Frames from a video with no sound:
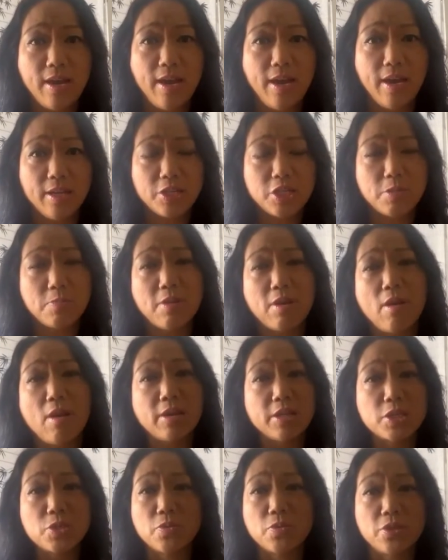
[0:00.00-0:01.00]
And to be
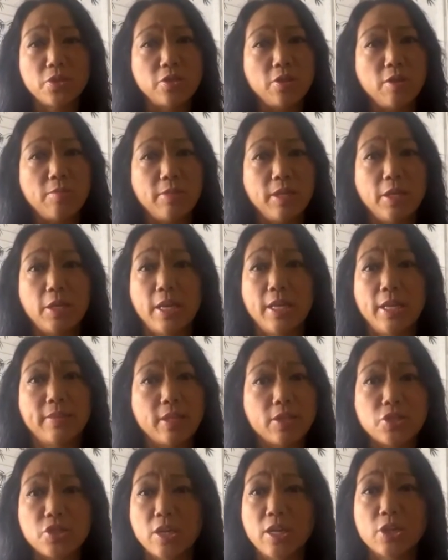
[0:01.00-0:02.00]
honest with you, Dominique, in
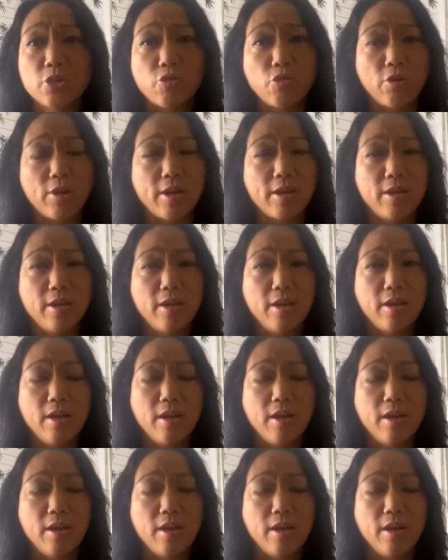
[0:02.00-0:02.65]
this country,